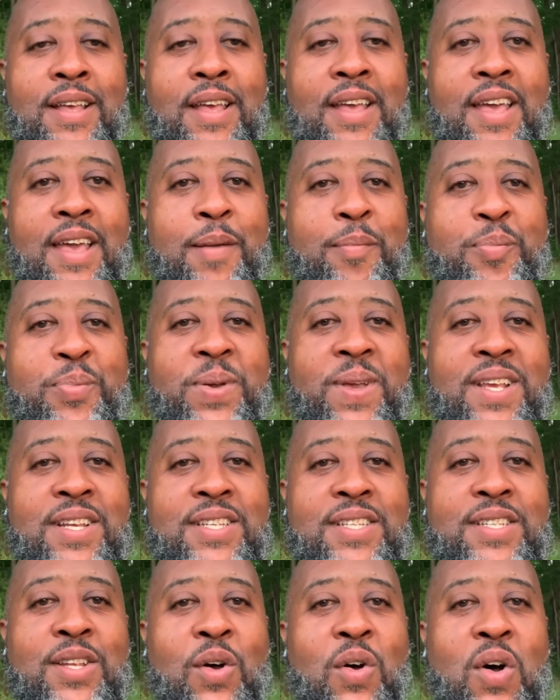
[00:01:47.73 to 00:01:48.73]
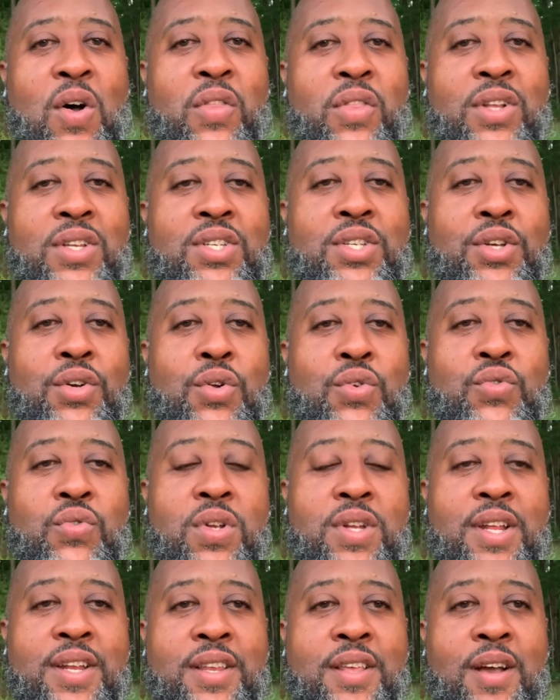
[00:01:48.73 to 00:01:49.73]
And peace to all the
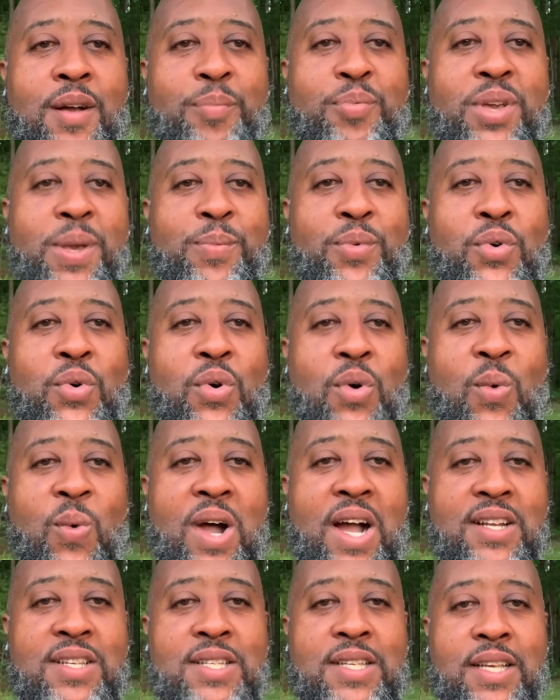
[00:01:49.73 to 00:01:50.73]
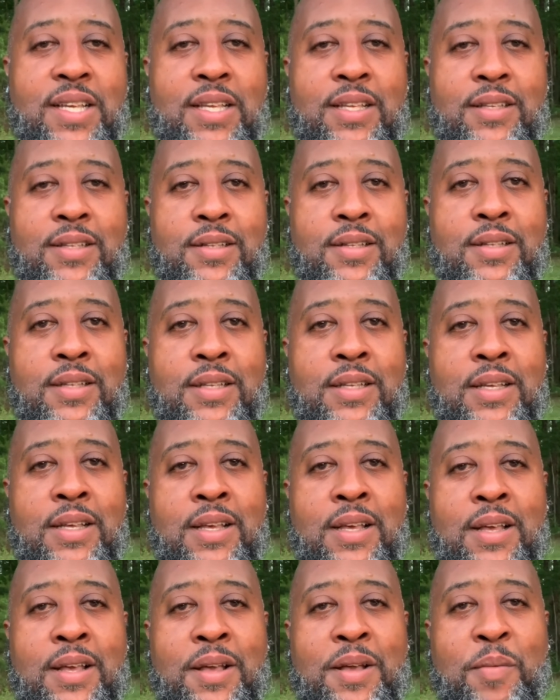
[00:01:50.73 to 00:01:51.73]
children and young people who are watching.
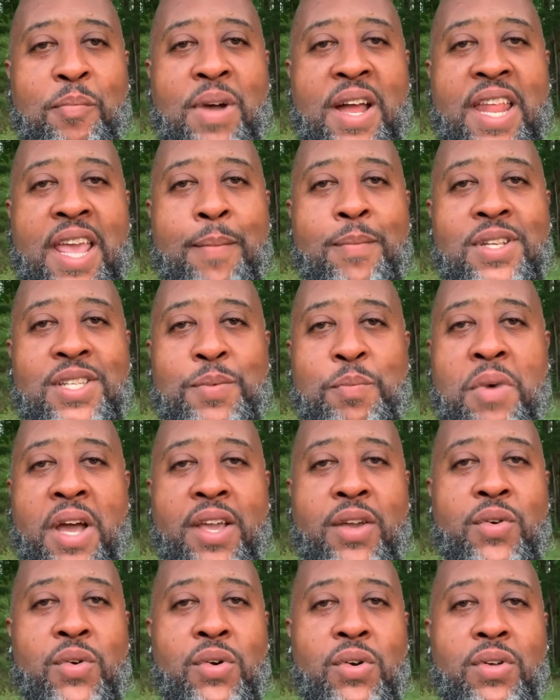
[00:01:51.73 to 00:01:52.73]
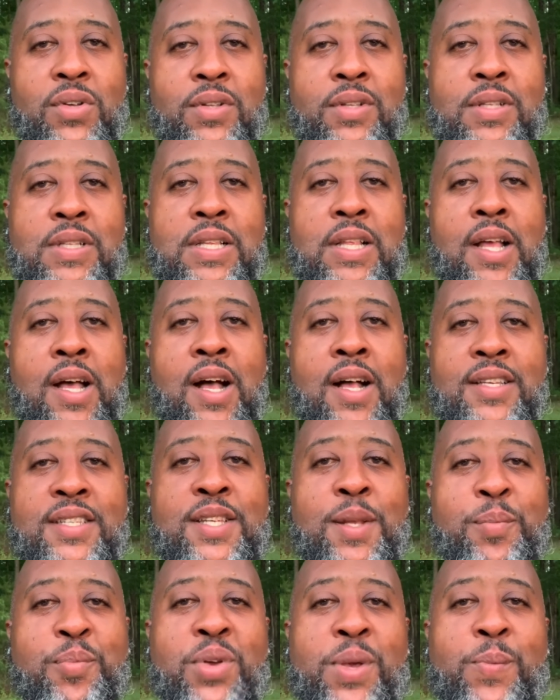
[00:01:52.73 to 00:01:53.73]
My name is Michael. Uh,
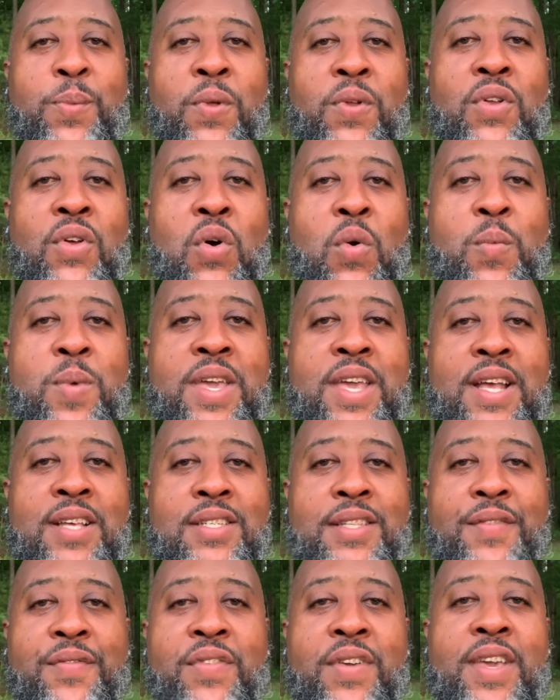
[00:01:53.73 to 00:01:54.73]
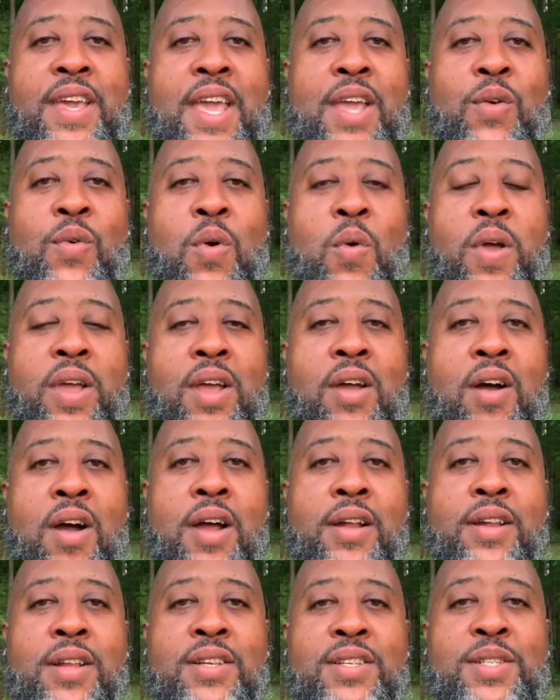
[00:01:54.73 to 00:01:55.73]
some people know me as the VA Growing
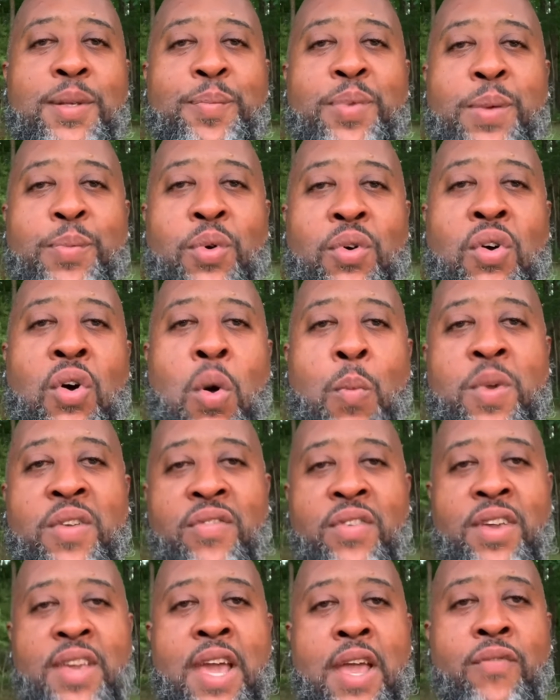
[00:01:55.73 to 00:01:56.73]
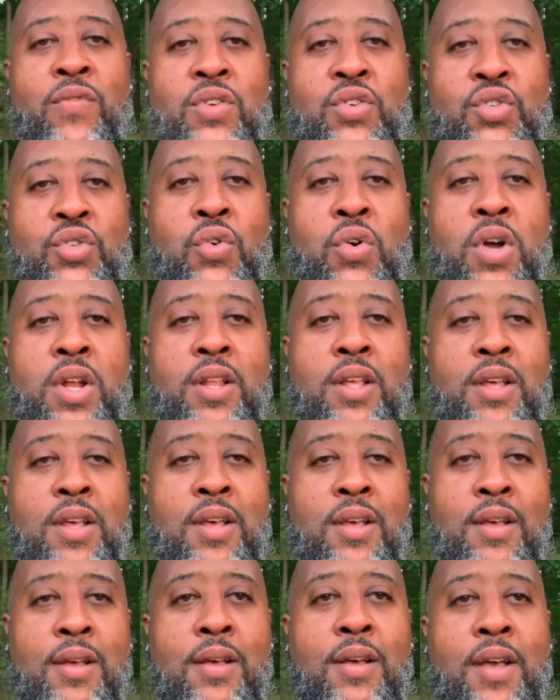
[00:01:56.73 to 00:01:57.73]
Gardener. Some people call me VA for short.
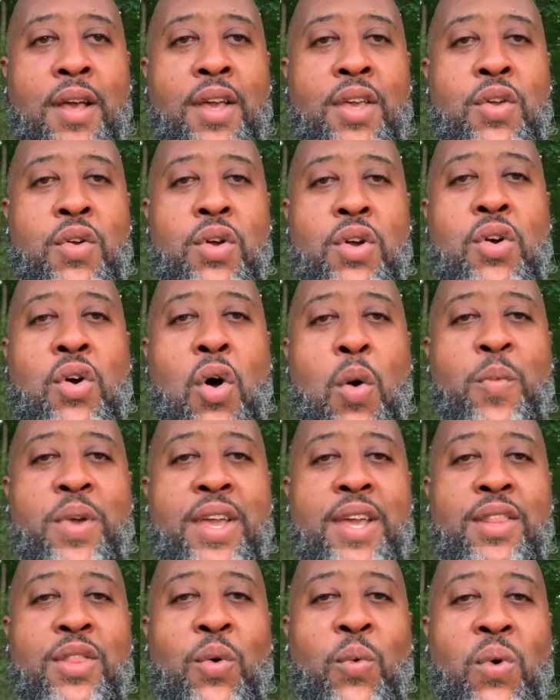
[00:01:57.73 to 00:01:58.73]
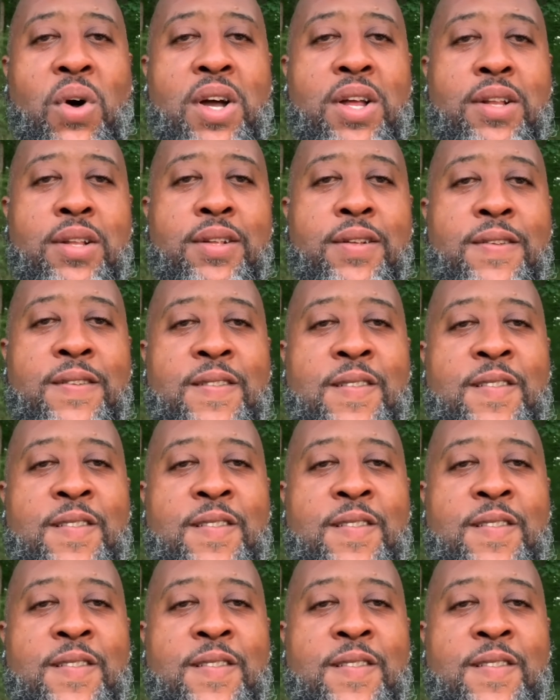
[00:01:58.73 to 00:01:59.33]
You can call me either one.